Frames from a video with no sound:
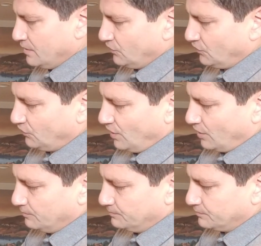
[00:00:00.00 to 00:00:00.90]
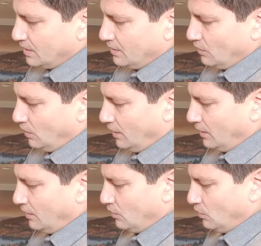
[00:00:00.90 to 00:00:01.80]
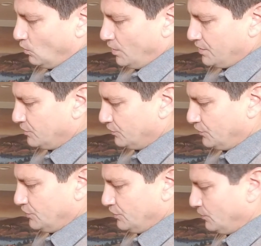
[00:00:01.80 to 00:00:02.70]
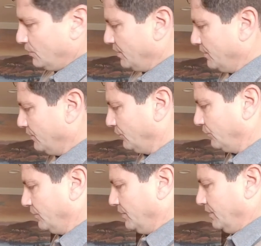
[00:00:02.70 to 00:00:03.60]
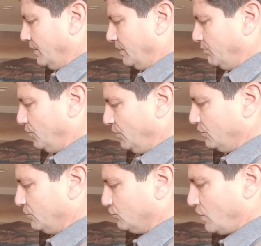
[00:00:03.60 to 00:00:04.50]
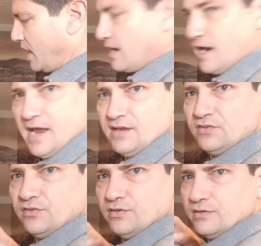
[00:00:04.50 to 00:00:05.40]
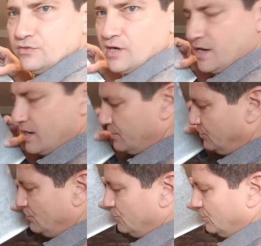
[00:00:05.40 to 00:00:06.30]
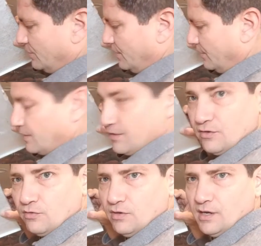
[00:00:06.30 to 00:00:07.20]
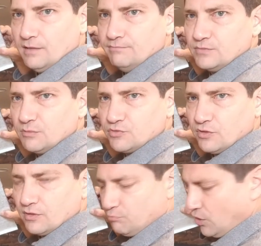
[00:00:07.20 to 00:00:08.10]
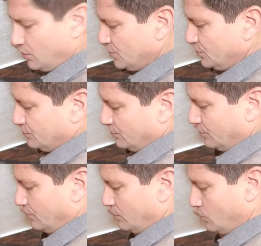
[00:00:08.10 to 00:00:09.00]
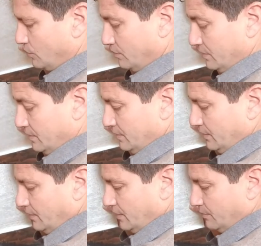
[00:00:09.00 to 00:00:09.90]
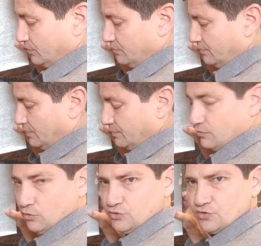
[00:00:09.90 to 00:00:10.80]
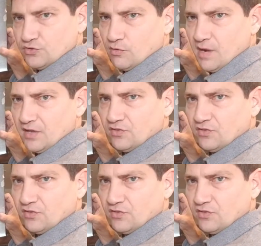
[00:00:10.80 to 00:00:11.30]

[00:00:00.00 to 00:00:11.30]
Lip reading: So what you'll do is put dry ice. Dry ice, you usually get it at some sort of party store, or a grocery store might